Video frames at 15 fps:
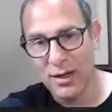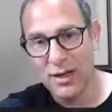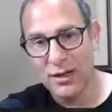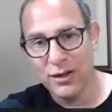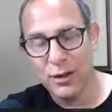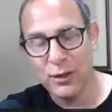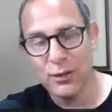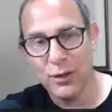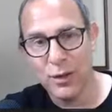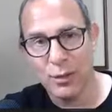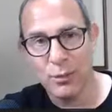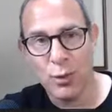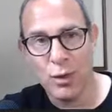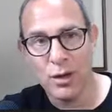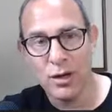they'll feel
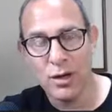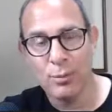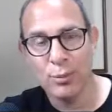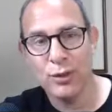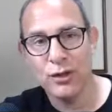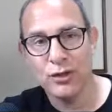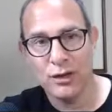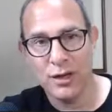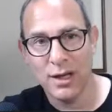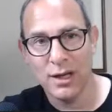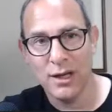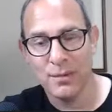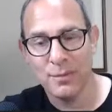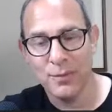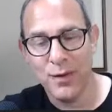more
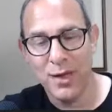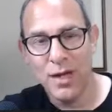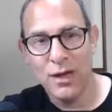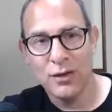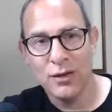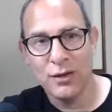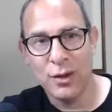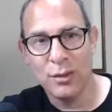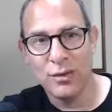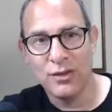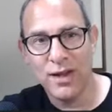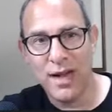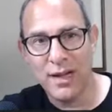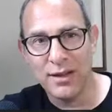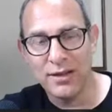appreciated. So
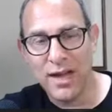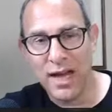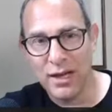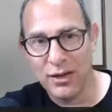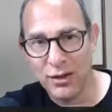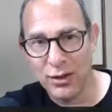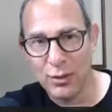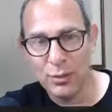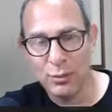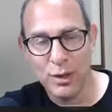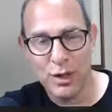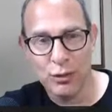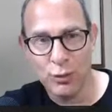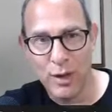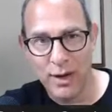saying thank you and
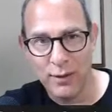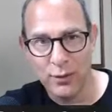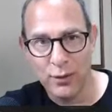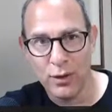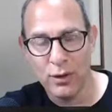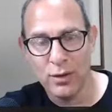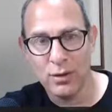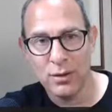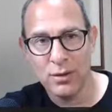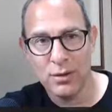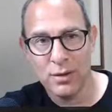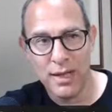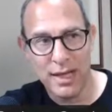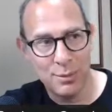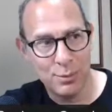being grateful,
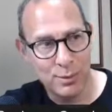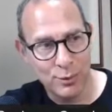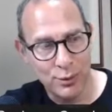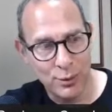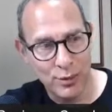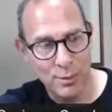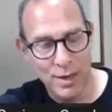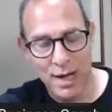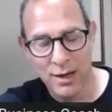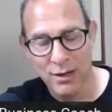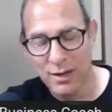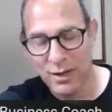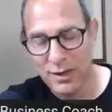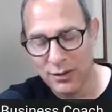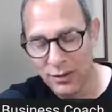letting people know they matter,
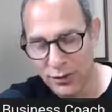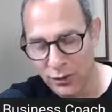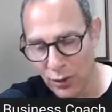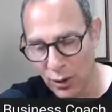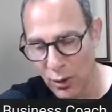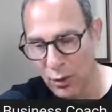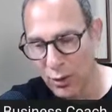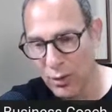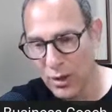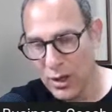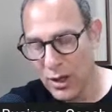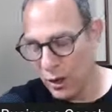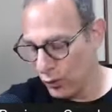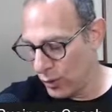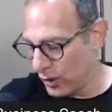it is so
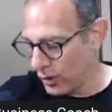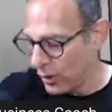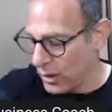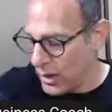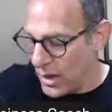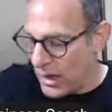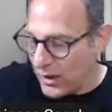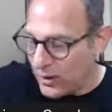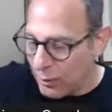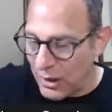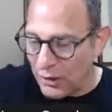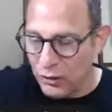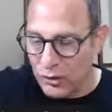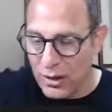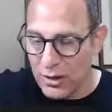critical,
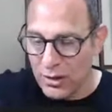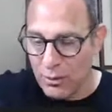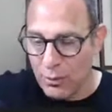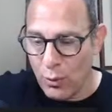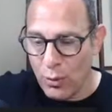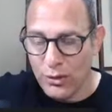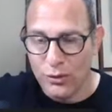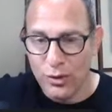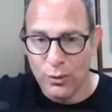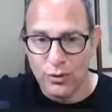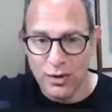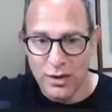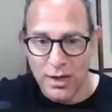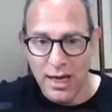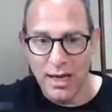especially more so
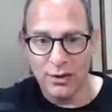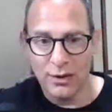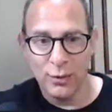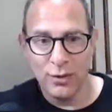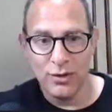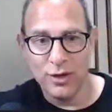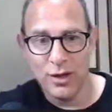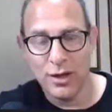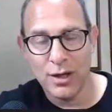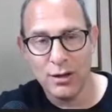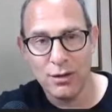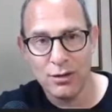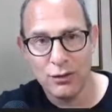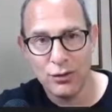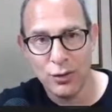today as we sit here
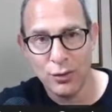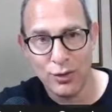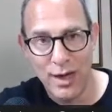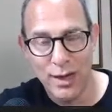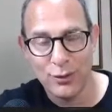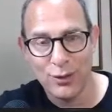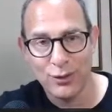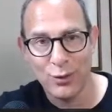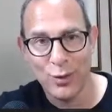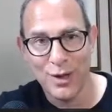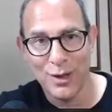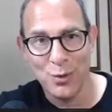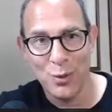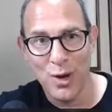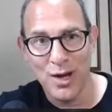in
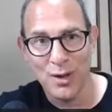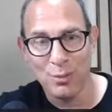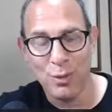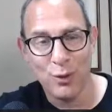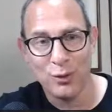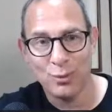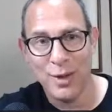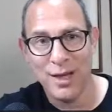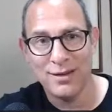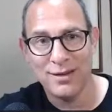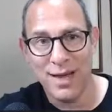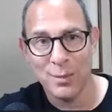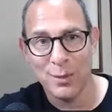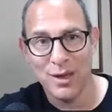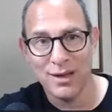2021
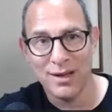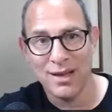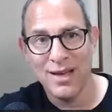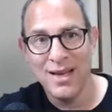post-pandemic.